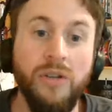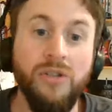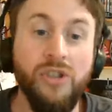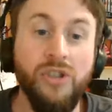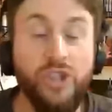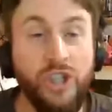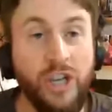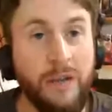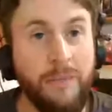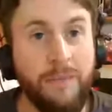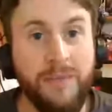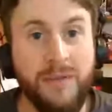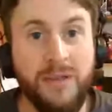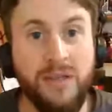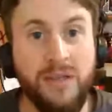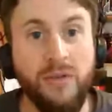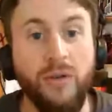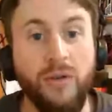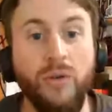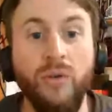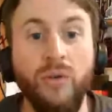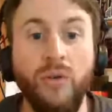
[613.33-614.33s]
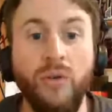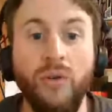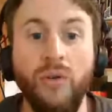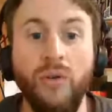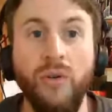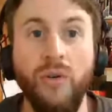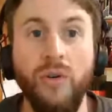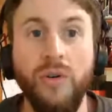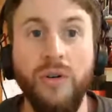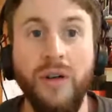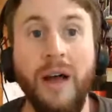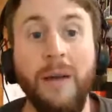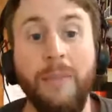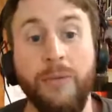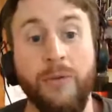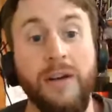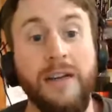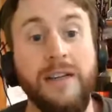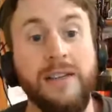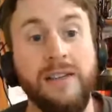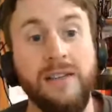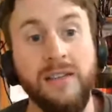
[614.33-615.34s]
ships, or
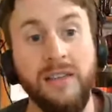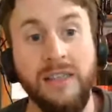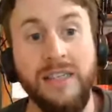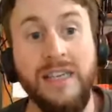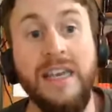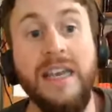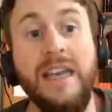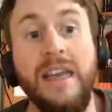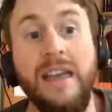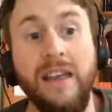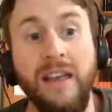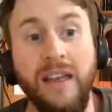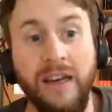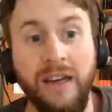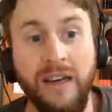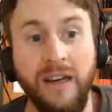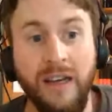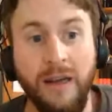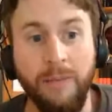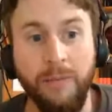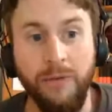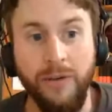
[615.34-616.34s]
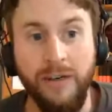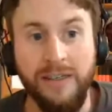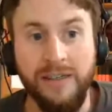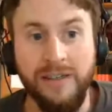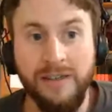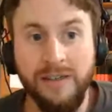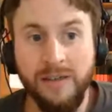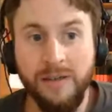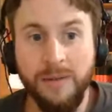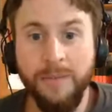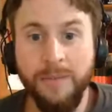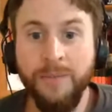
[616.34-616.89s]
upgrades, gear and upgrades.